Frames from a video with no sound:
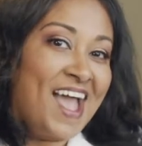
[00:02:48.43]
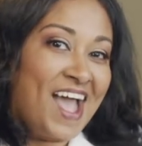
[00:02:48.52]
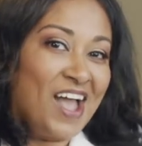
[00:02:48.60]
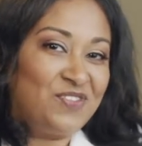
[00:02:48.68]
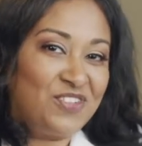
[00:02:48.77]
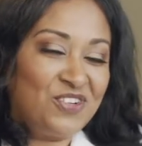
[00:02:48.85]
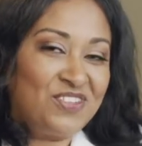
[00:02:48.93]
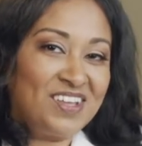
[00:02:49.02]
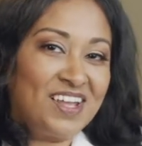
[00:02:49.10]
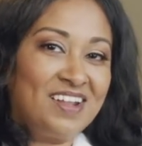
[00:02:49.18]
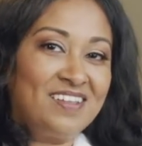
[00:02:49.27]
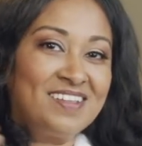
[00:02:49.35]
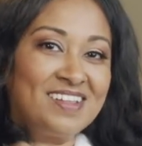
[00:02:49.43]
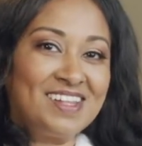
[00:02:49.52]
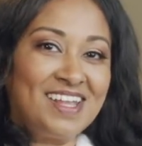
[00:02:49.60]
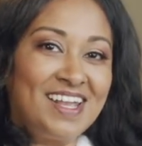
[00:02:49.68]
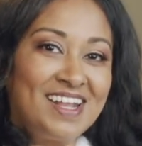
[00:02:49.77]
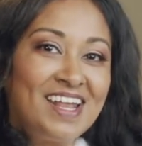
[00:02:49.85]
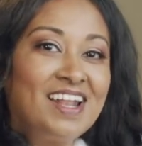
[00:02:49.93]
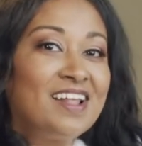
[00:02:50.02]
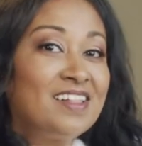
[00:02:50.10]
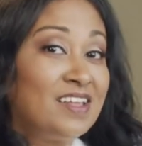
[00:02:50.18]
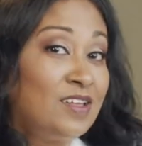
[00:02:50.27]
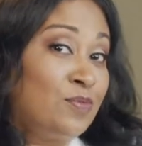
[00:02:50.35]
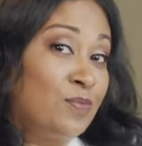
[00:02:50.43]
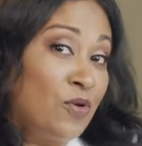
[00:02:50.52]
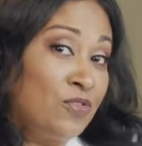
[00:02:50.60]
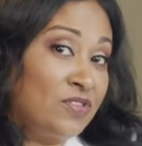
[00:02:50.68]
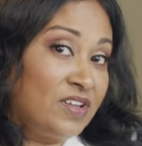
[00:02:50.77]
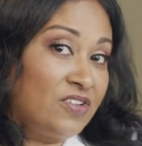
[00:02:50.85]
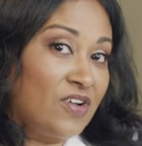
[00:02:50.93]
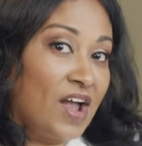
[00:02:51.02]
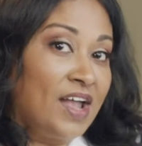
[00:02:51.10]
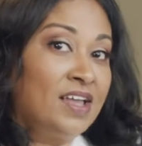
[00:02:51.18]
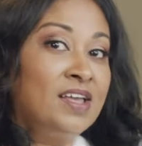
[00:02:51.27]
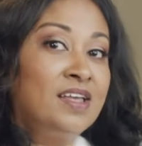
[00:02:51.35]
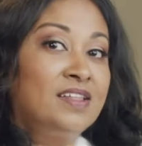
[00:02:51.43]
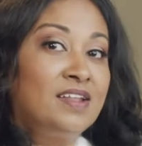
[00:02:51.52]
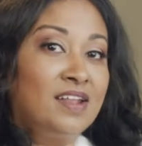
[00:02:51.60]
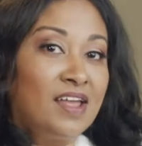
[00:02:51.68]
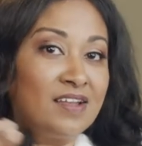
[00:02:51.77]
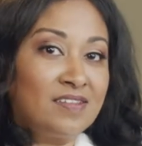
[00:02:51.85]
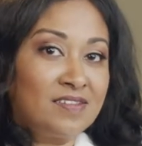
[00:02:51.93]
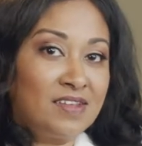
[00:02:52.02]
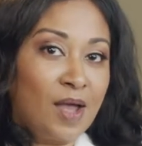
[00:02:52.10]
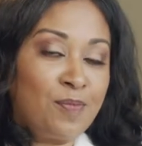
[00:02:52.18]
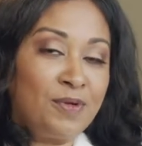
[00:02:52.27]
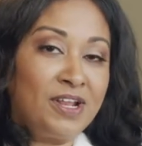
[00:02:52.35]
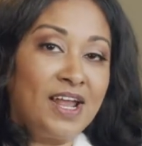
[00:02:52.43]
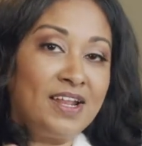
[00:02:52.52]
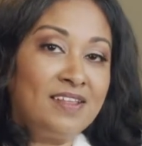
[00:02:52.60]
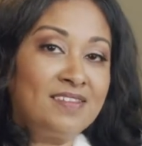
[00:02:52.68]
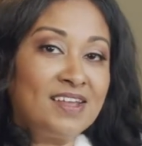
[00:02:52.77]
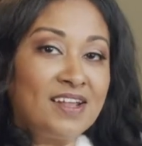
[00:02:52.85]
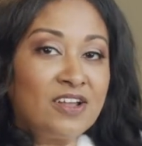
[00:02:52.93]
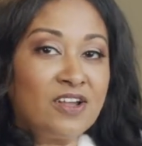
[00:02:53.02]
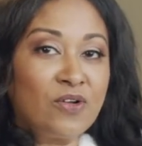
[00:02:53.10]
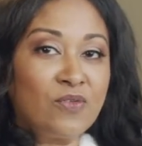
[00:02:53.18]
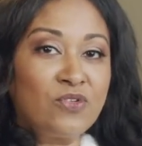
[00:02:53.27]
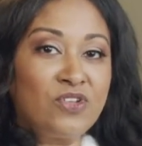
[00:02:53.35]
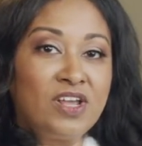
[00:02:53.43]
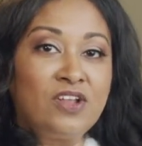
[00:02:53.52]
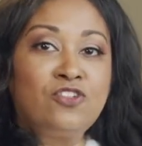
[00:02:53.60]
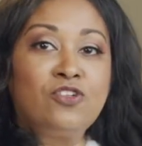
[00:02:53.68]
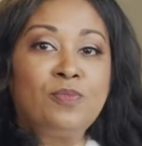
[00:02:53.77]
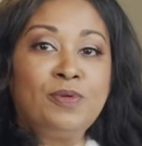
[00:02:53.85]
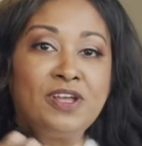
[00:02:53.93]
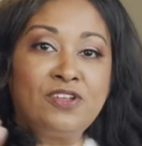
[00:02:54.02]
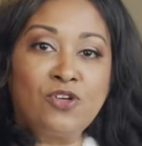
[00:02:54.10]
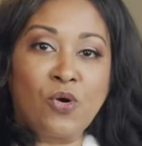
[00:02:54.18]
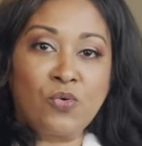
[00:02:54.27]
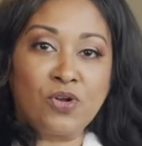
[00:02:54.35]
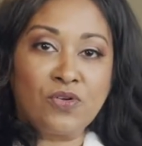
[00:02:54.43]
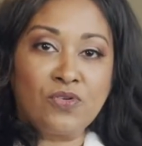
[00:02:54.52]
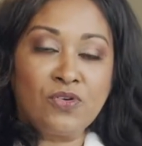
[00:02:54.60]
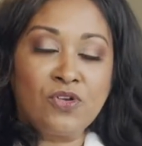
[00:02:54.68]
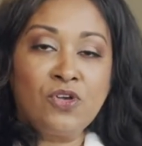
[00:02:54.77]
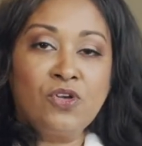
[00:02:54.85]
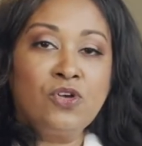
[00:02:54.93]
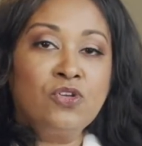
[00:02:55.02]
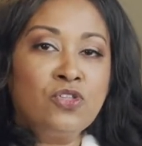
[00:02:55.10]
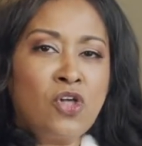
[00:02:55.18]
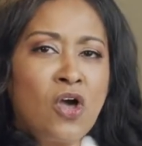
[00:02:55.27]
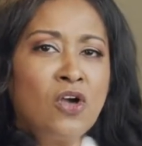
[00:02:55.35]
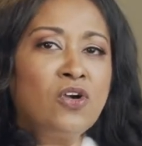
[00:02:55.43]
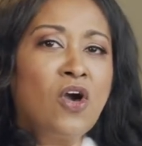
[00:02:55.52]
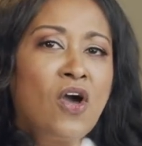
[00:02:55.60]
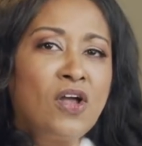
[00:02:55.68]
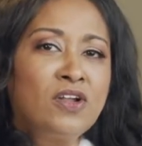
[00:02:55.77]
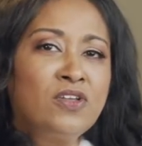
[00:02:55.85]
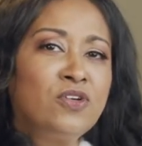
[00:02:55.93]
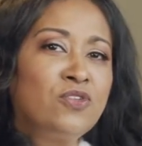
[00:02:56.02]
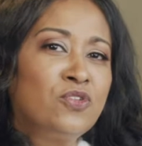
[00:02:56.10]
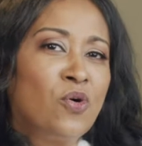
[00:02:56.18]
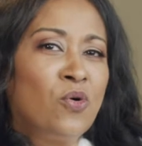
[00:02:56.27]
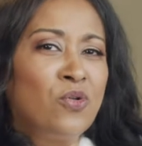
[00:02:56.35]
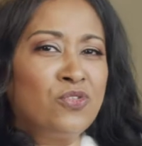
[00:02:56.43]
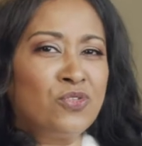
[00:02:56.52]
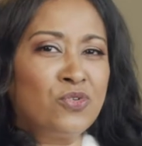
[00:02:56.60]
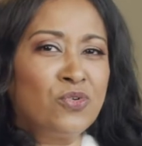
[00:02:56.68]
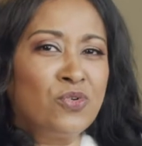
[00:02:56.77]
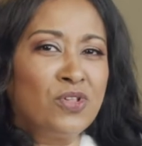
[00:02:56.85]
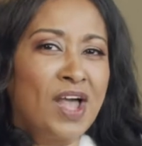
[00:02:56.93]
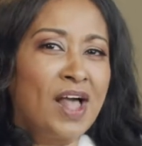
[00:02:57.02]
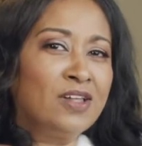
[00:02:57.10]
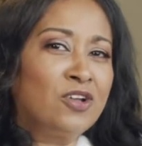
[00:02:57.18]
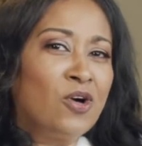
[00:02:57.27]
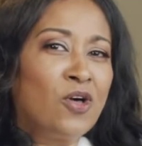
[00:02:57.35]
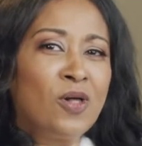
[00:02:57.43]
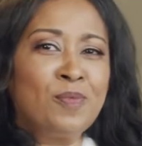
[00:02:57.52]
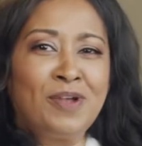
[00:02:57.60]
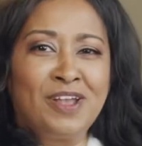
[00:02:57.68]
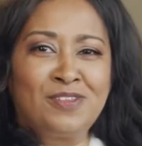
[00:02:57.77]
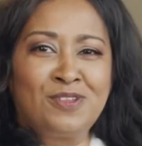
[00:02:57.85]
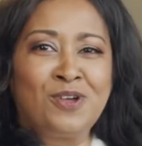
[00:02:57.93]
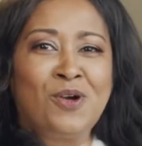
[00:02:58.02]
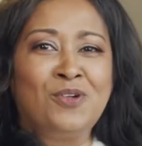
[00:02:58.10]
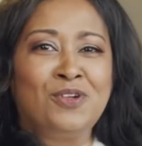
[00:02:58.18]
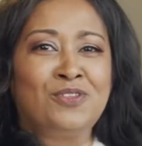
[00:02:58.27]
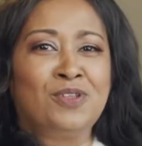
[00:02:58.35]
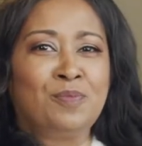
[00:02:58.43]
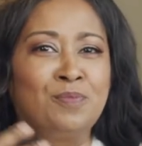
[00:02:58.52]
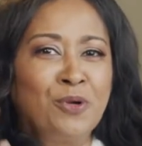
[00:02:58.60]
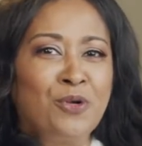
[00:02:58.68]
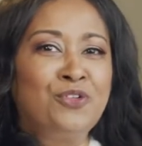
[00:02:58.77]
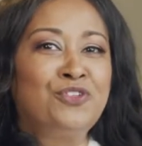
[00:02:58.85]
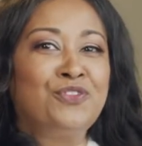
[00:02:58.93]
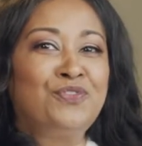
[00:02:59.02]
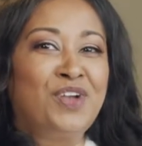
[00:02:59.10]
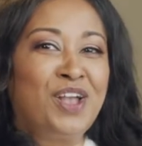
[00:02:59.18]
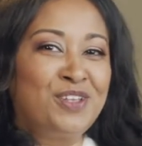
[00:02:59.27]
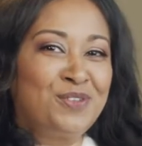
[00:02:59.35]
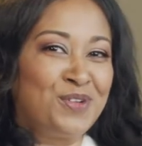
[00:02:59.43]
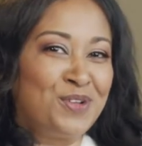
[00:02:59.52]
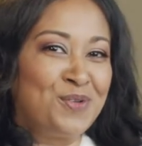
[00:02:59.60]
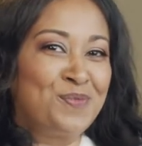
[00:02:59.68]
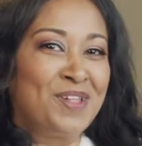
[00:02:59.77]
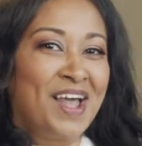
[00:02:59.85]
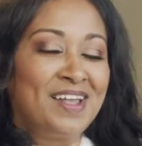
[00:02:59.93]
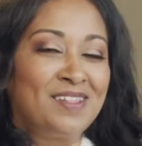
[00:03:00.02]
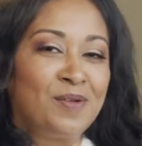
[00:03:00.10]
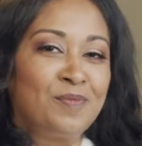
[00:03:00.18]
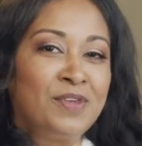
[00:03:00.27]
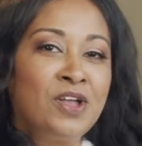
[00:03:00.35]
After your skin is clean and at least mostly dry, the next step in any skincare routine should be a toner. Long gone are those old-school alcohol-based toners that burned your face when you applied them.